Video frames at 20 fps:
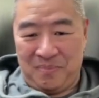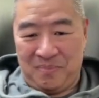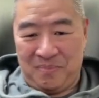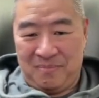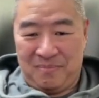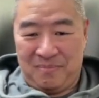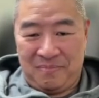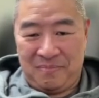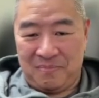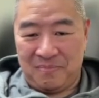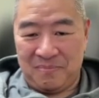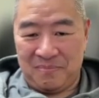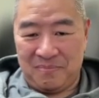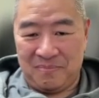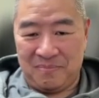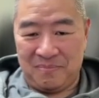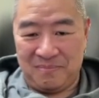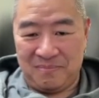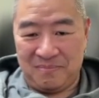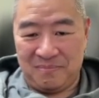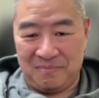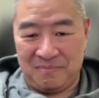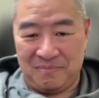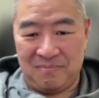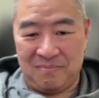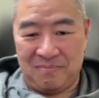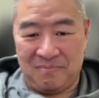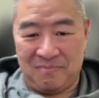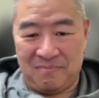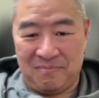
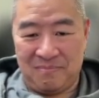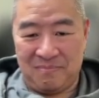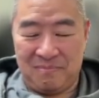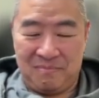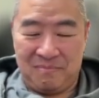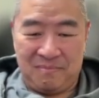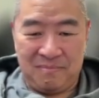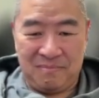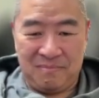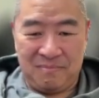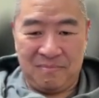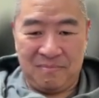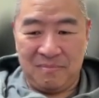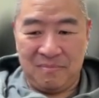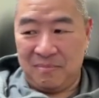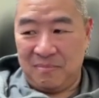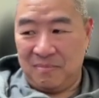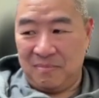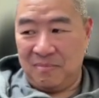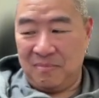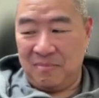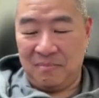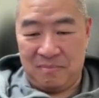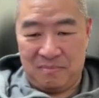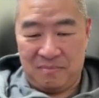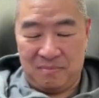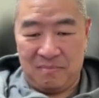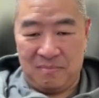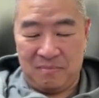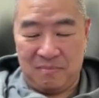
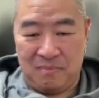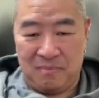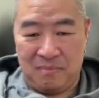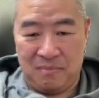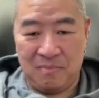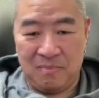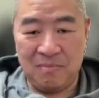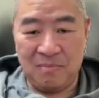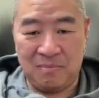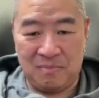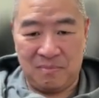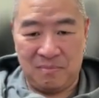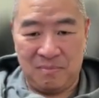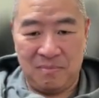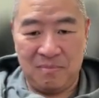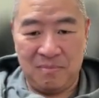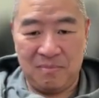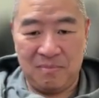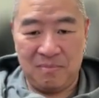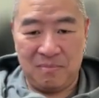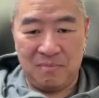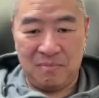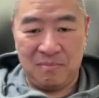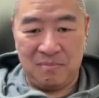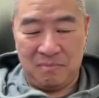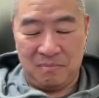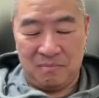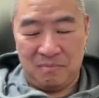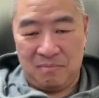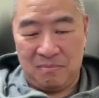
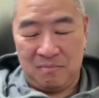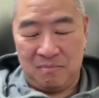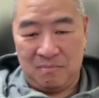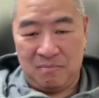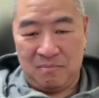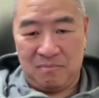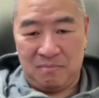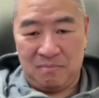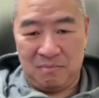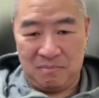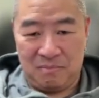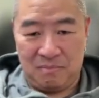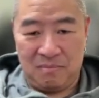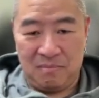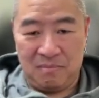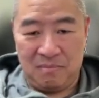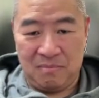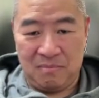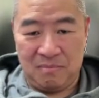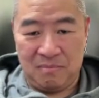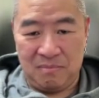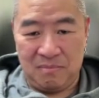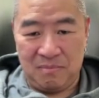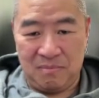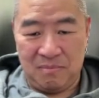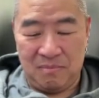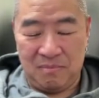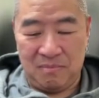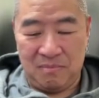No words are spoken by the person on screen.